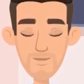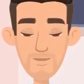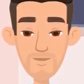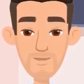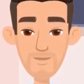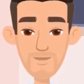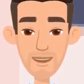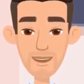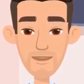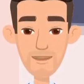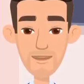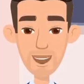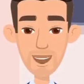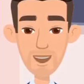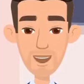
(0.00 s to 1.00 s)
the
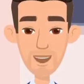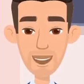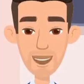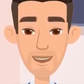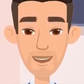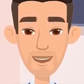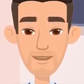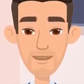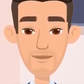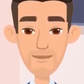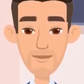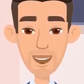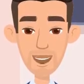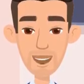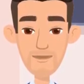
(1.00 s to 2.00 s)
value of the
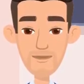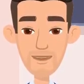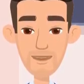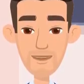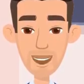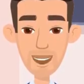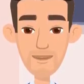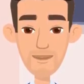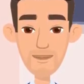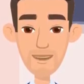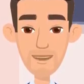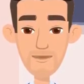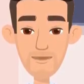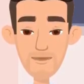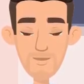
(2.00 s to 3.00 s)
first 4 waves
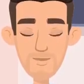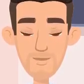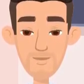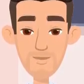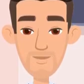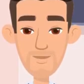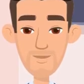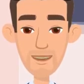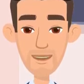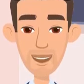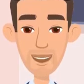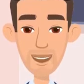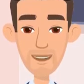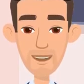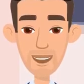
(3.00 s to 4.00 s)
and the
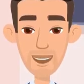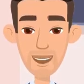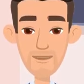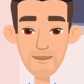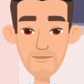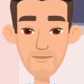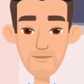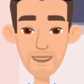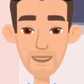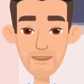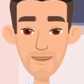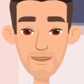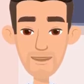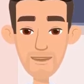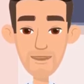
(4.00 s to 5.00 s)
waves of
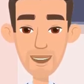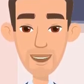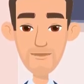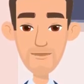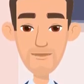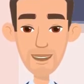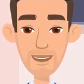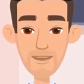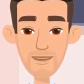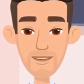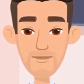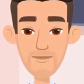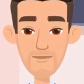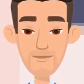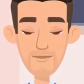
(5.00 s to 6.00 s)
their corresponding
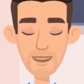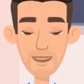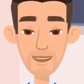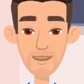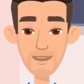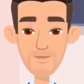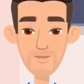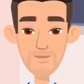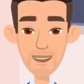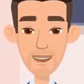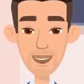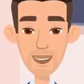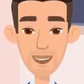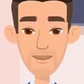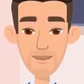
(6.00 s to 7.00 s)
second 4
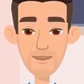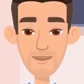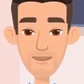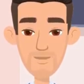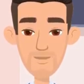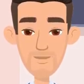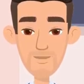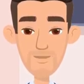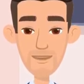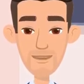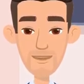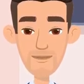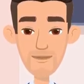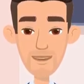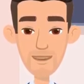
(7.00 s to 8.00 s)
waves are the
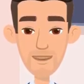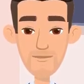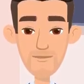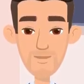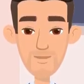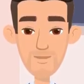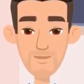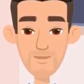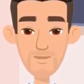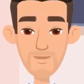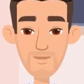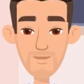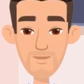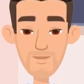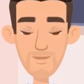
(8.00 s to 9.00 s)
same.
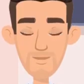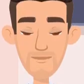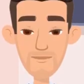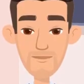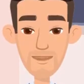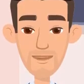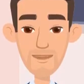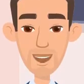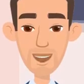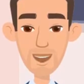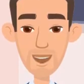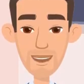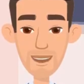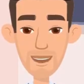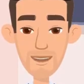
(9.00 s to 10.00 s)
A similar
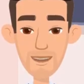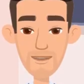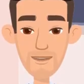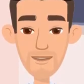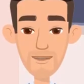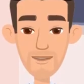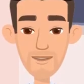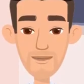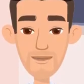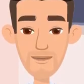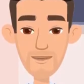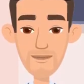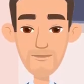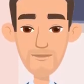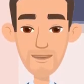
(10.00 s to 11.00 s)
pattern can be
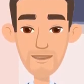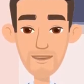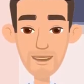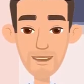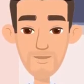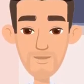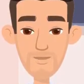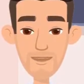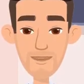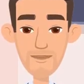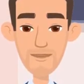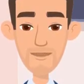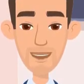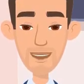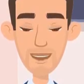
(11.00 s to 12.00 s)
observed for the
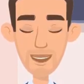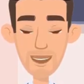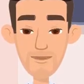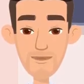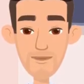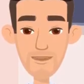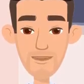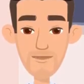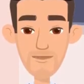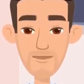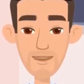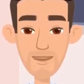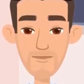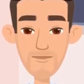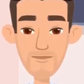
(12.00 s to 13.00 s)
odd index points,